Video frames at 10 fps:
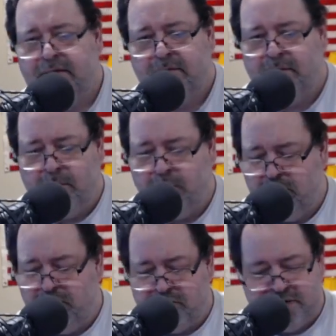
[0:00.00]
Well,
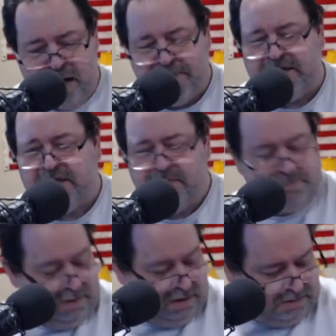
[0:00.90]
there's got to be
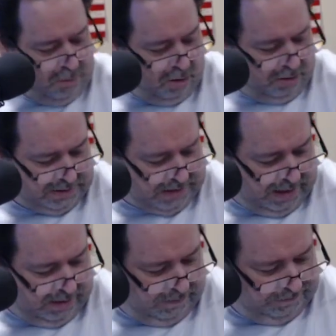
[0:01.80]
a smarter container.